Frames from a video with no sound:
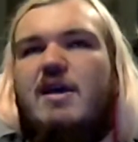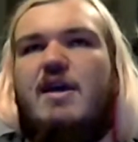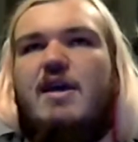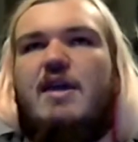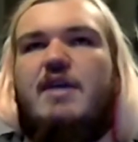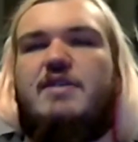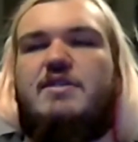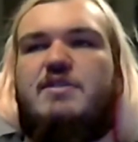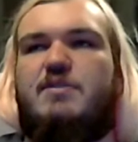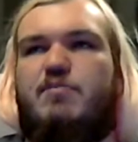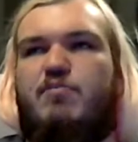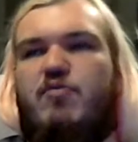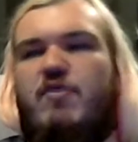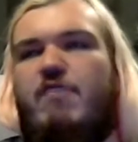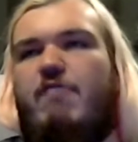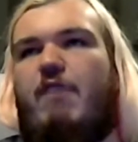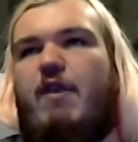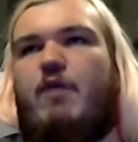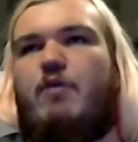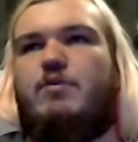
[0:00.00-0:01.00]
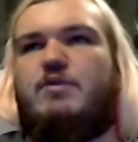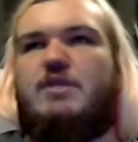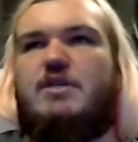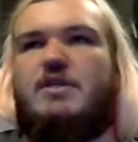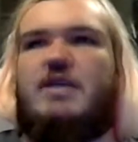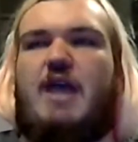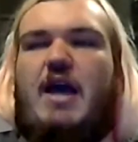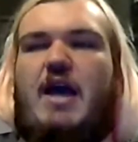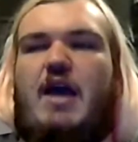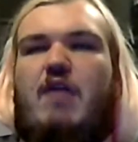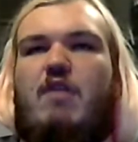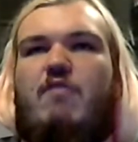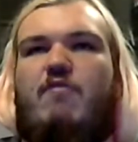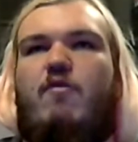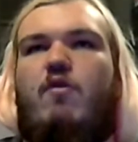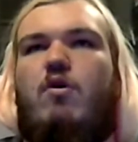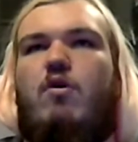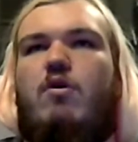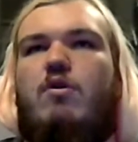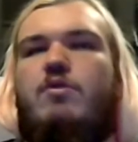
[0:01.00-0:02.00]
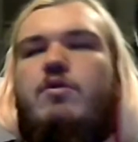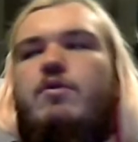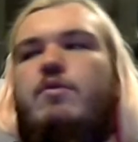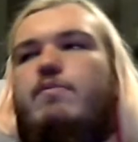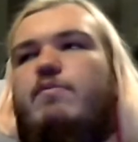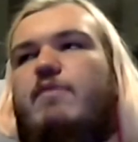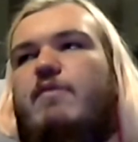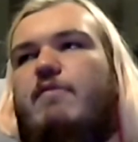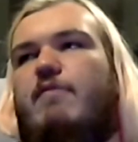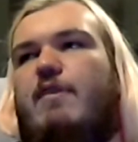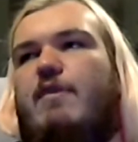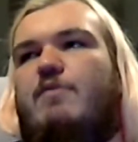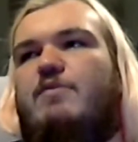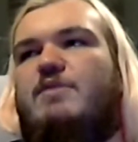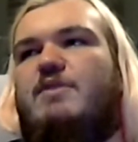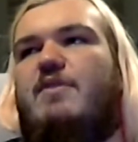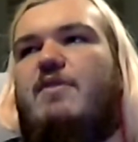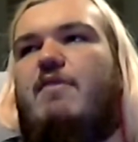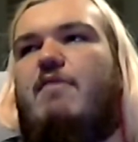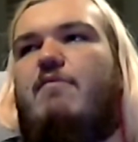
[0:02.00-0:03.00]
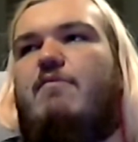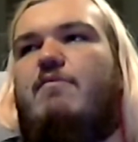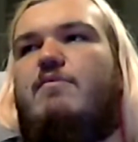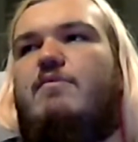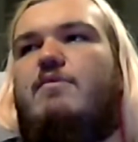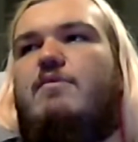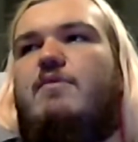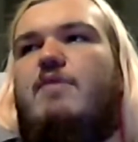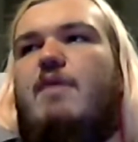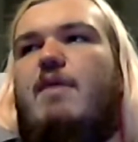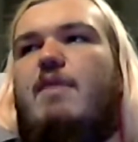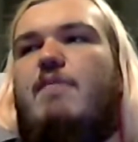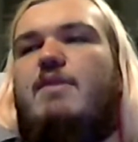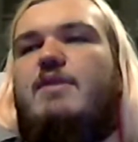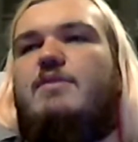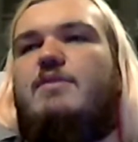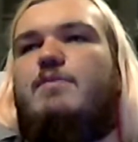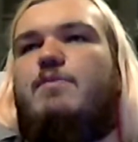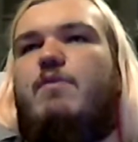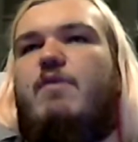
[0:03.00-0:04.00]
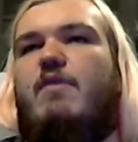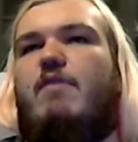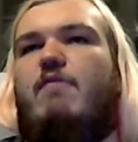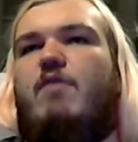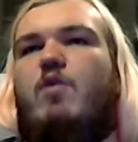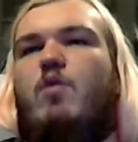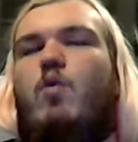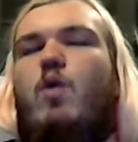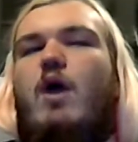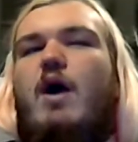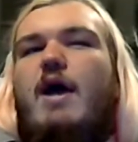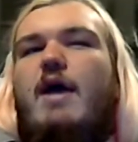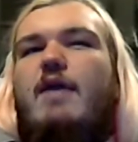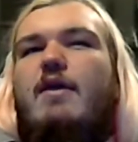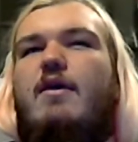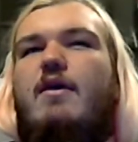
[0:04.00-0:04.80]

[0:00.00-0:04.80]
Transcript: It's the prerequisite to Halo 4. Not prerequisite, that, that means pre-required.